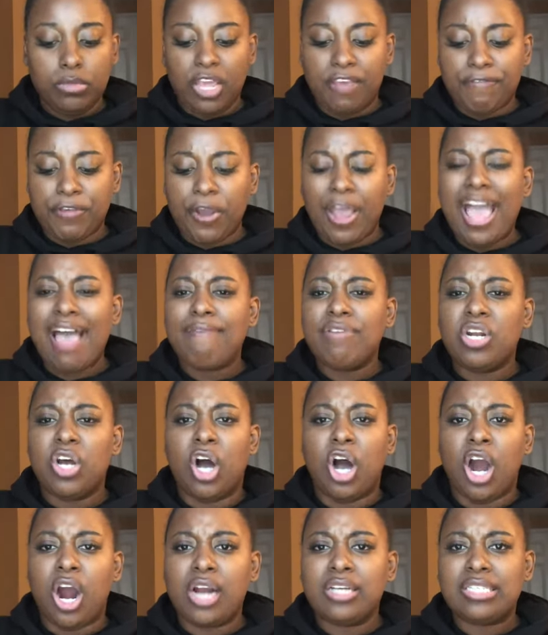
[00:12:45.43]
if you're having a
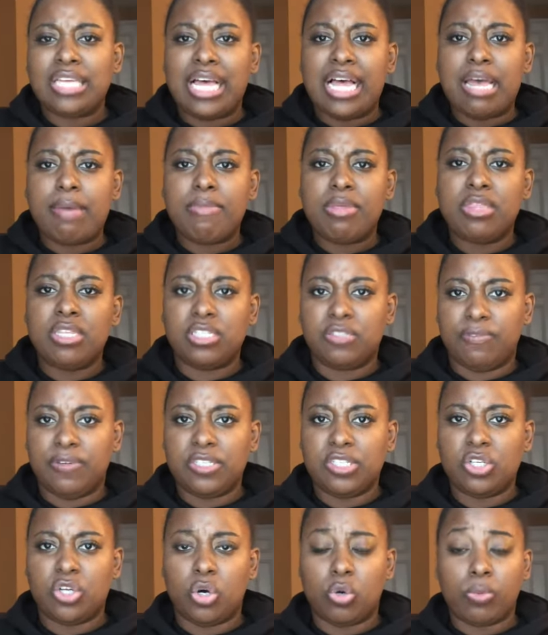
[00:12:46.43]
hard time in this
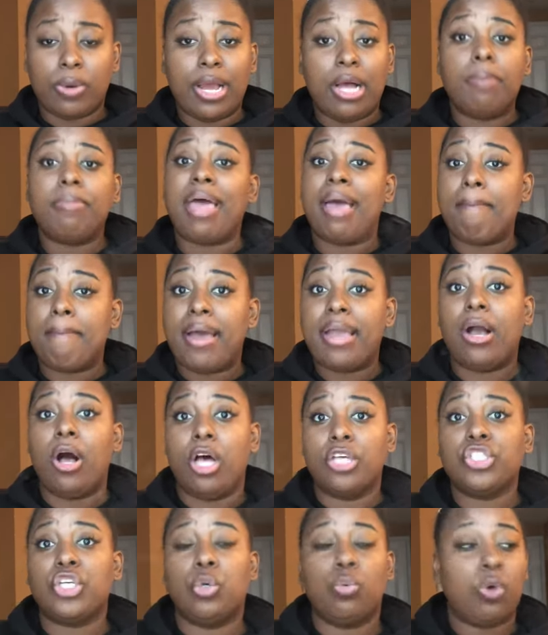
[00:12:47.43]
physical realm, that might
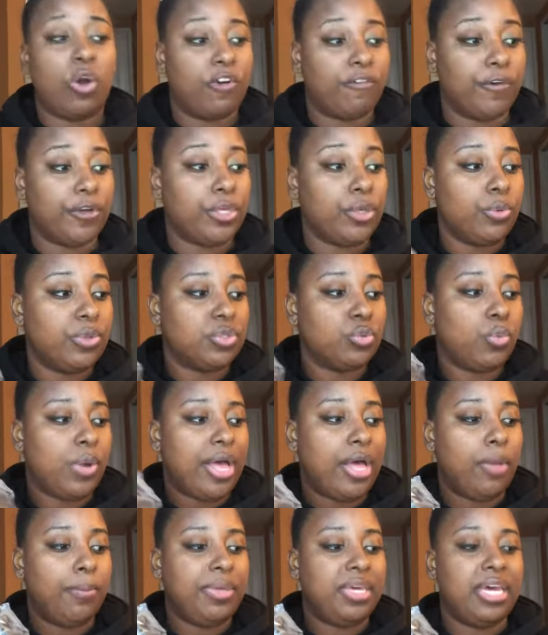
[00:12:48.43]
also work for you as
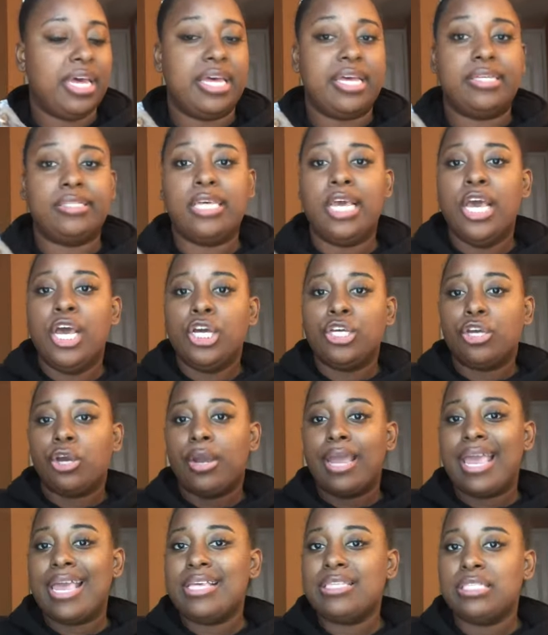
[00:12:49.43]
well because
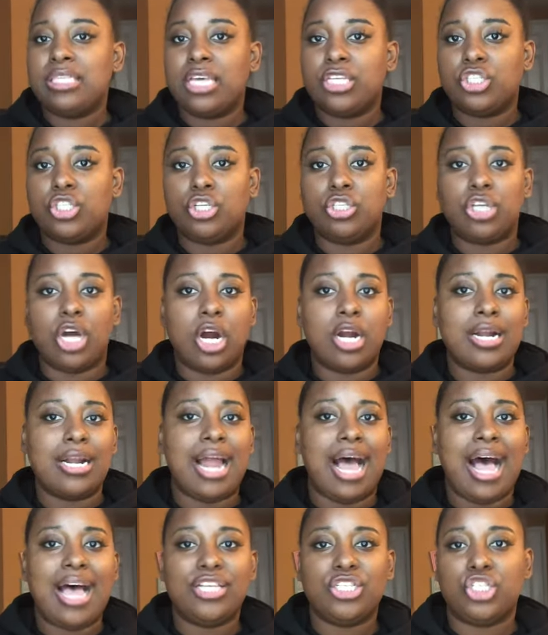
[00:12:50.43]
your ancestors are
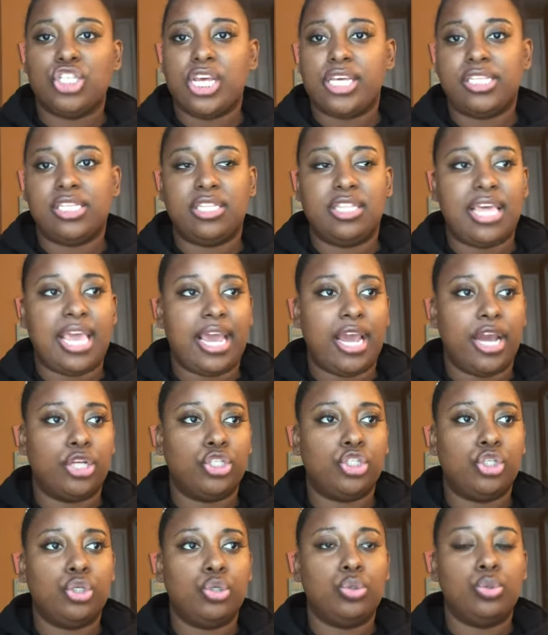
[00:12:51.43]
not just there
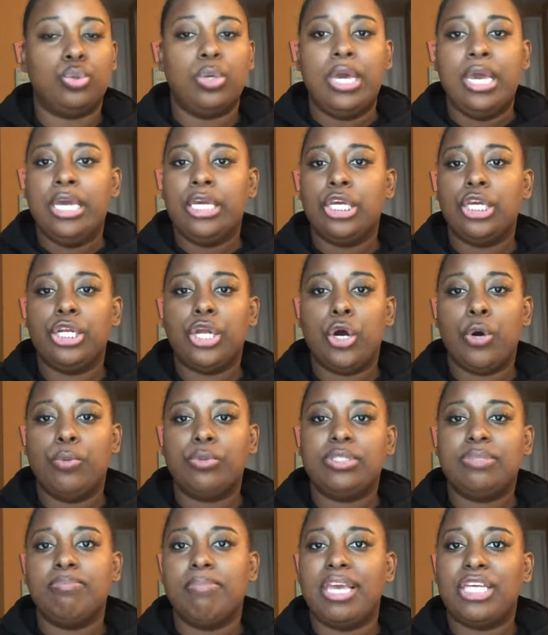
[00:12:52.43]
to, you know,
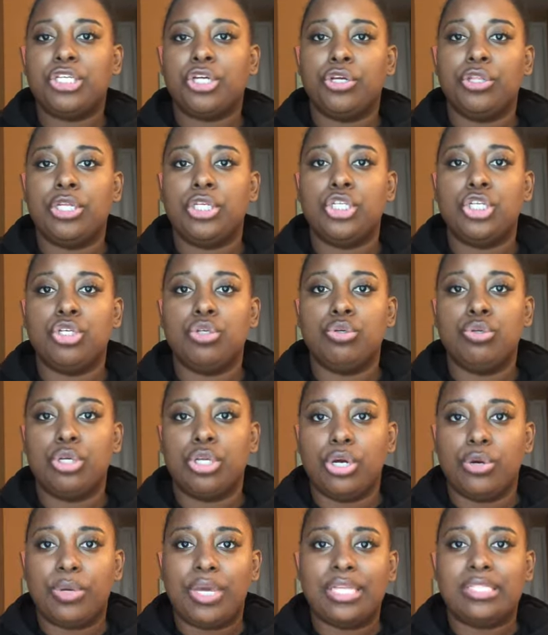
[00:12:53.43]
make sure that you, you
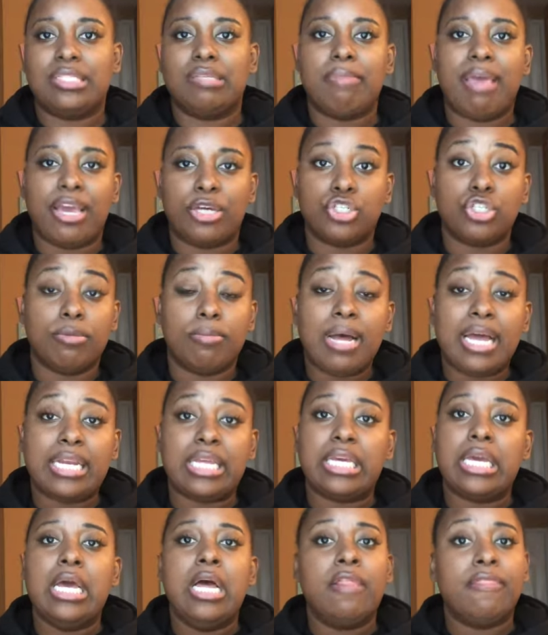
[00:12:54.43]
know, get some extra
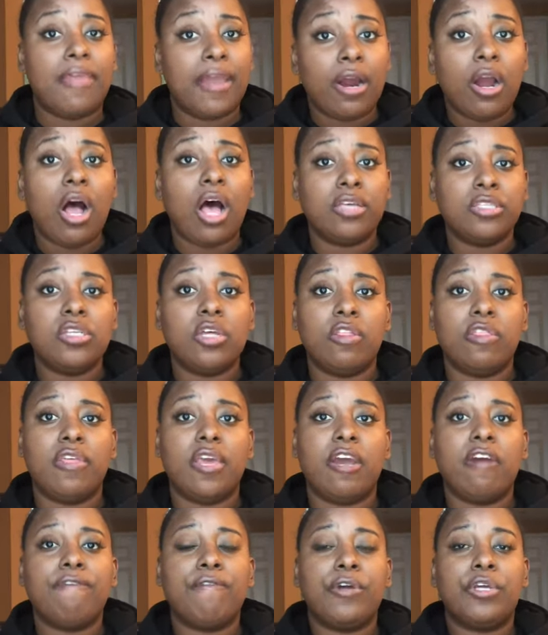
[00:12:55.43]
money. They're also
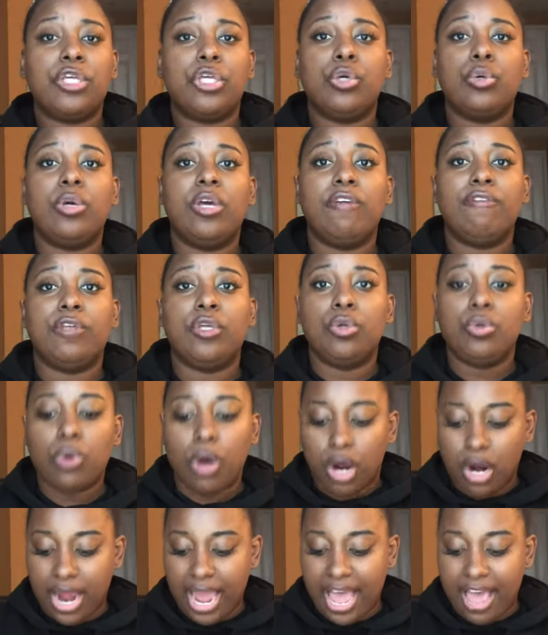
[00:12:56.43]
there for you if you
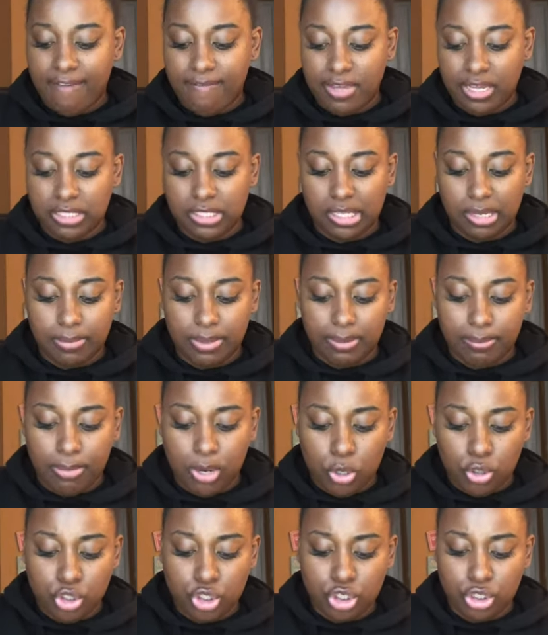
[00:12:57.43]
are having some
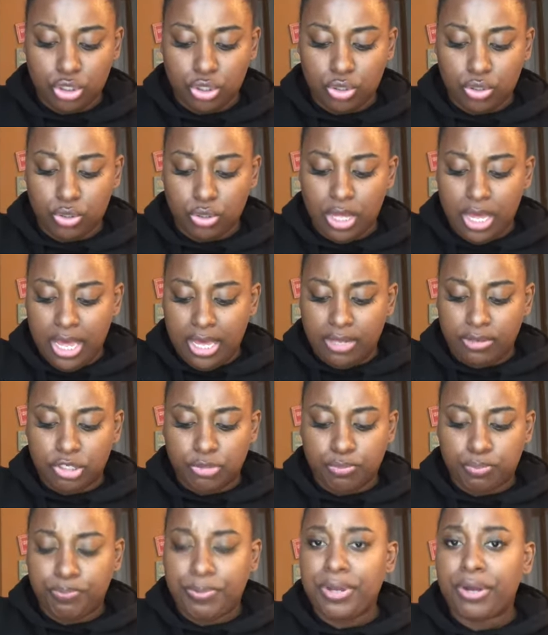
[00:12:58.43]
emotional
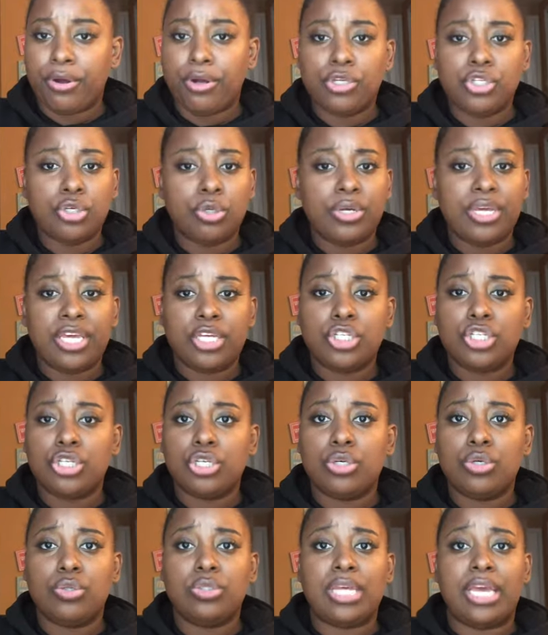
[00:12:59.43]
spiritual
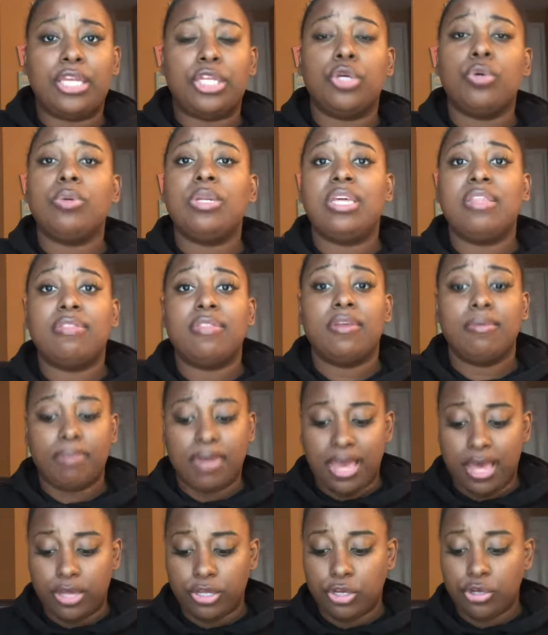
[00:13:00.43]
issues and you need them
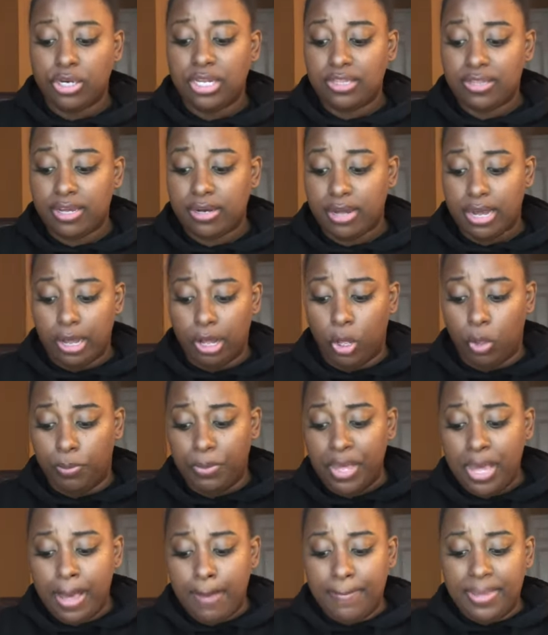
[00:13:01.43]
help you need their
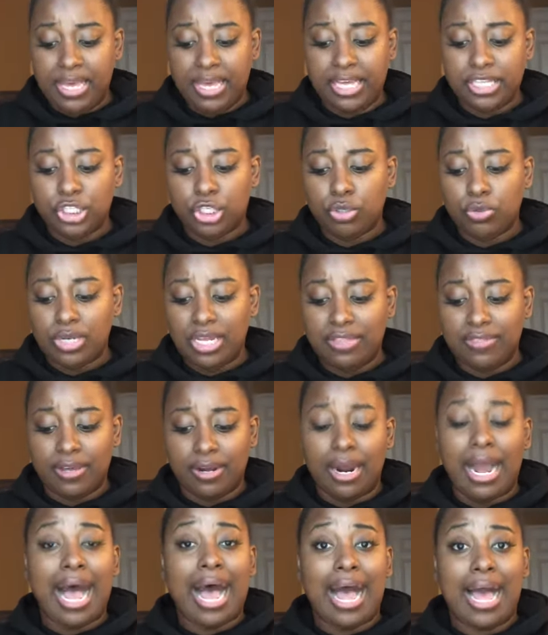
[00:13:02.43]
help because you need
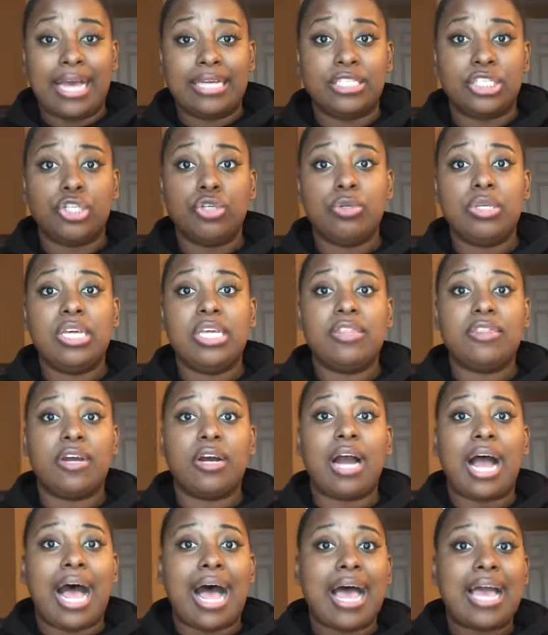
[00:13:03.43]
their eyes you need
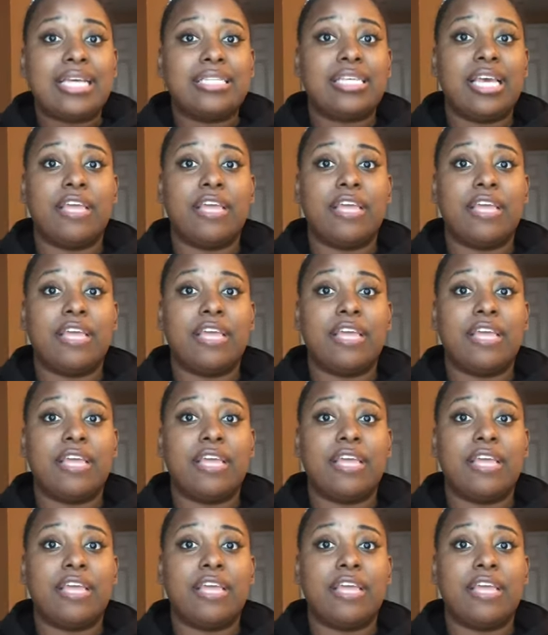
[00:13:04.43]
their eyes